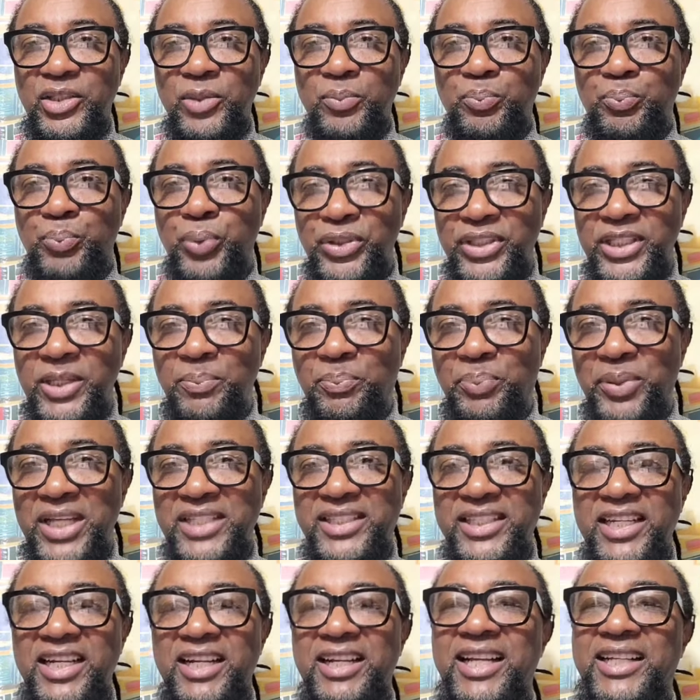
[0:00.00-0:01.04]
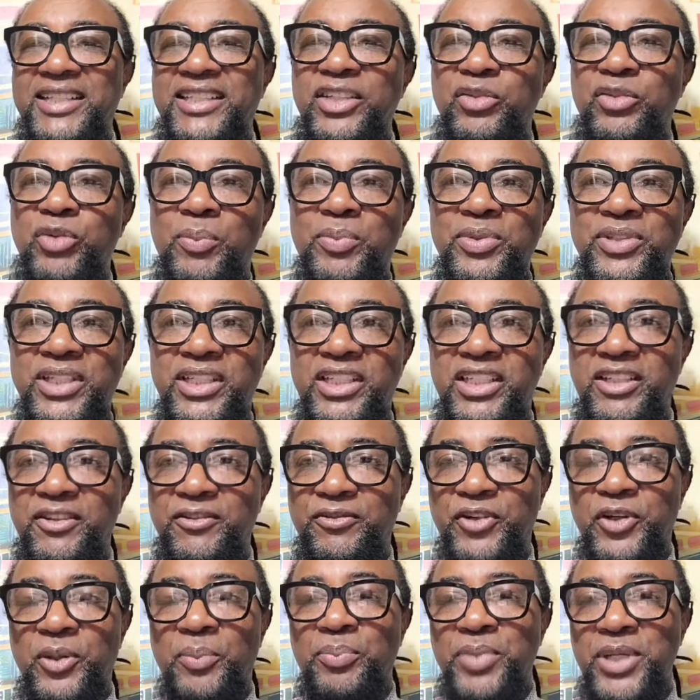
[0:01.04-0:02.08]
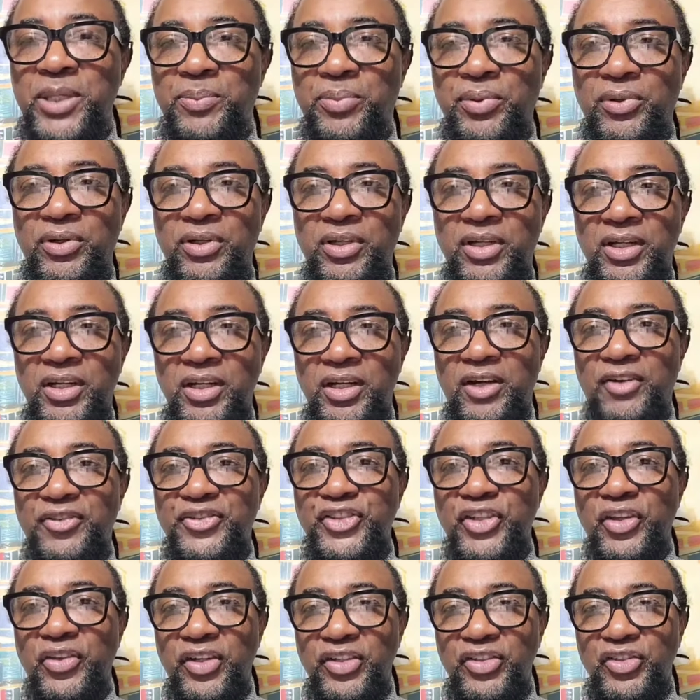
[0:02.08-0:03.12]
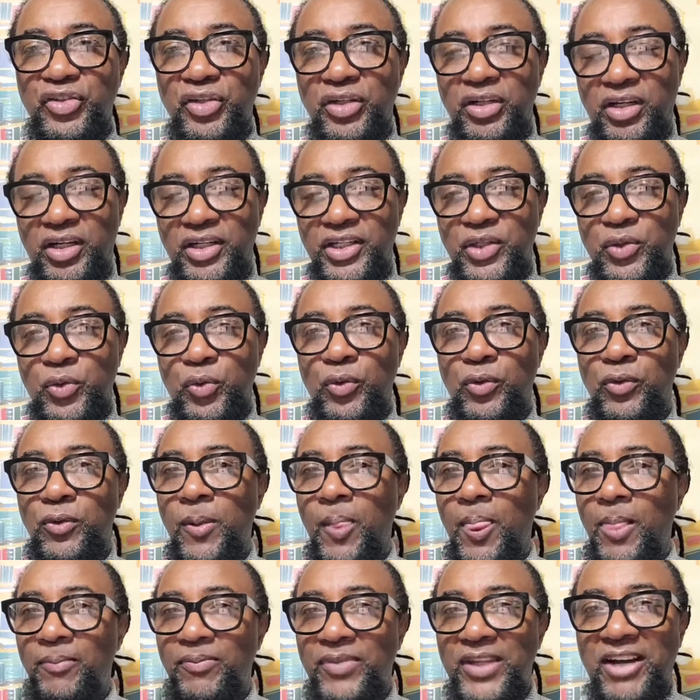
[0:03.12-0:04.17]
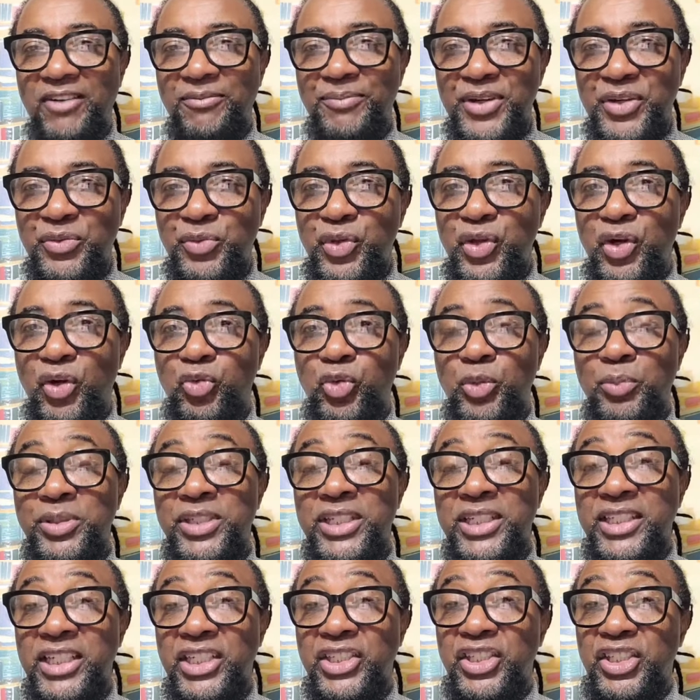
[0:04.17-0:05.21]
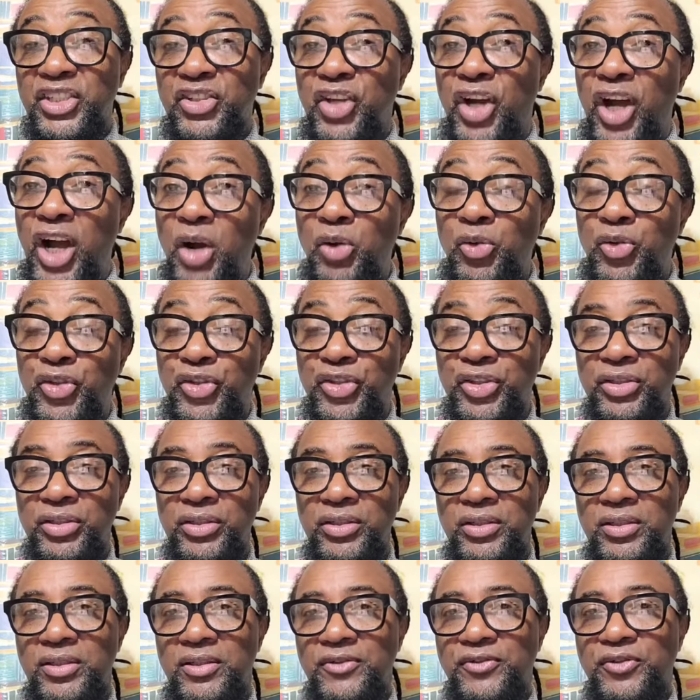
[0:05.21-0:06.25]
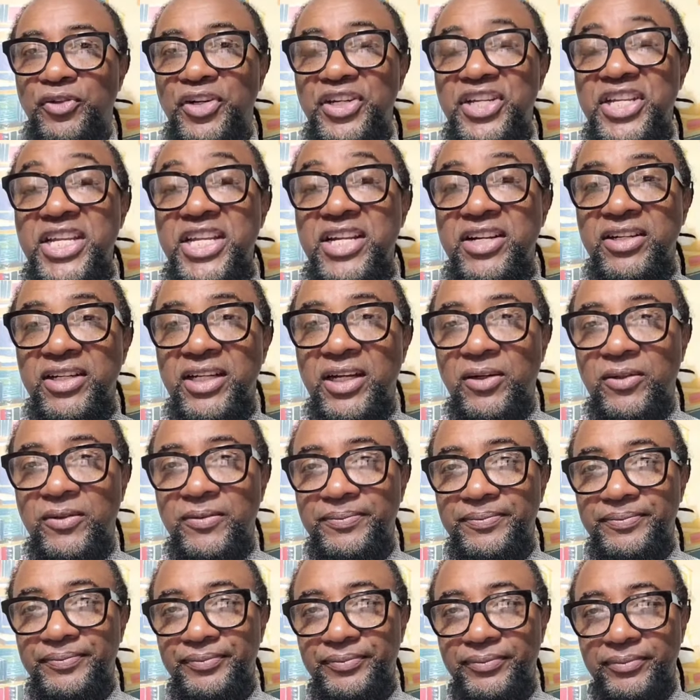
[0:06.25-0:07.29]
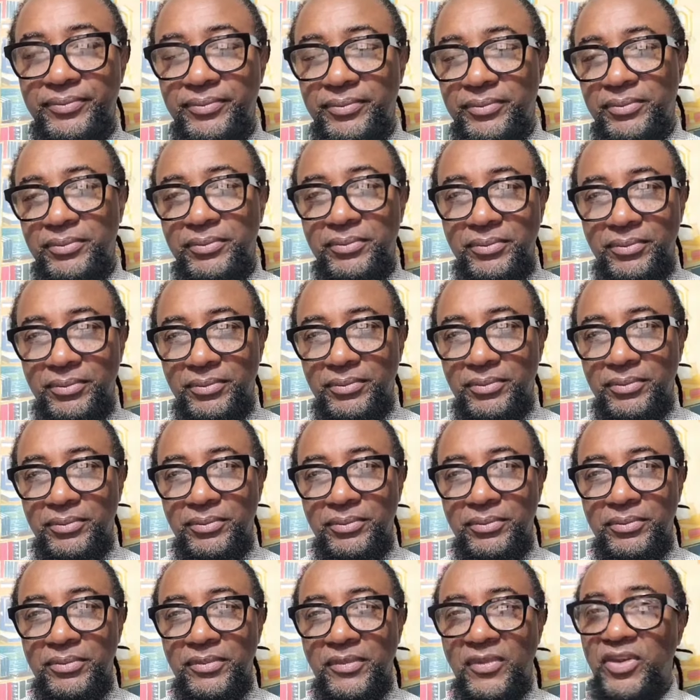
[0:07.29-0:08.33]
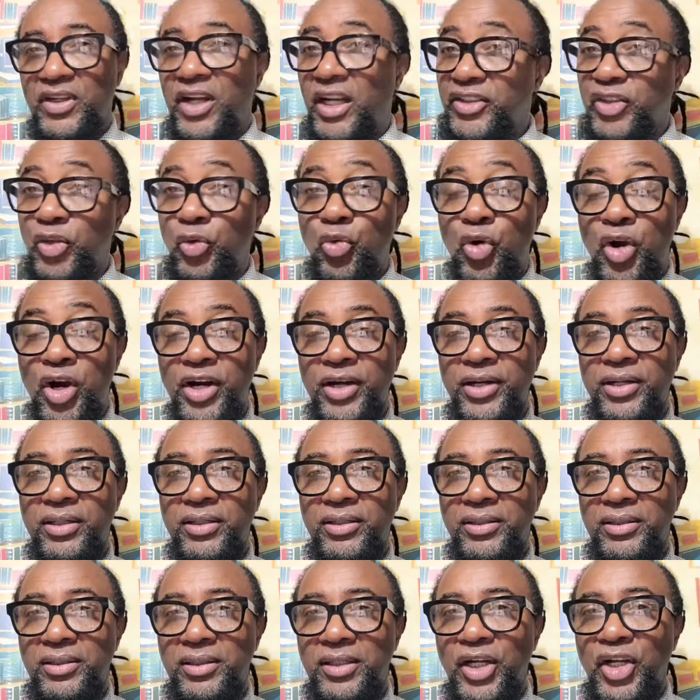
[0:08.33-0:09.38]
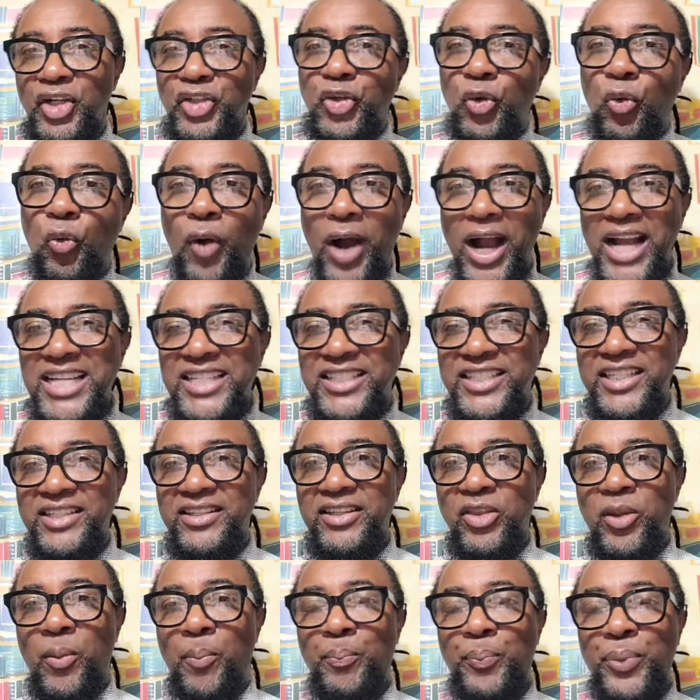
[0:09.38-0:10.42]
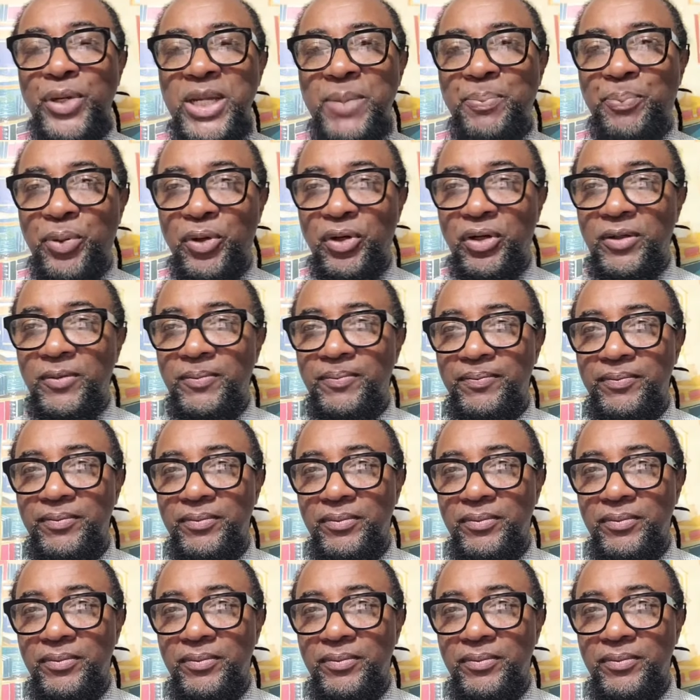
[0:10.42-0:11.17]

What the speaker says: to put in place an elected representative for the people of Southern Trelawny, who have been without representation in the House for a year now. Not a word. So why is it that the people